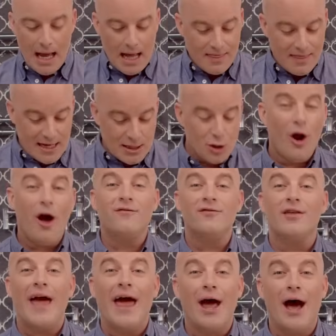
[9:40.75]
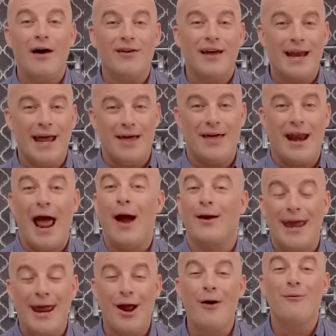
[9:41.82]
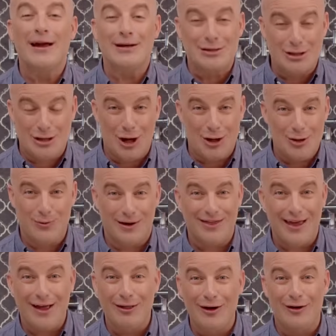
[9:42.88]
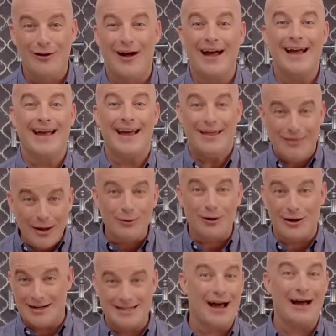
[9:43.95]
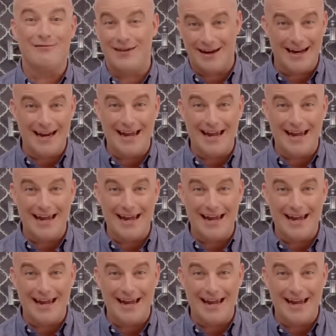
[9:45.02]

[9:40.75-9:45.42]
These are off to that oven, and then I cannot wait to show you what they look like, and then we're going to dive in and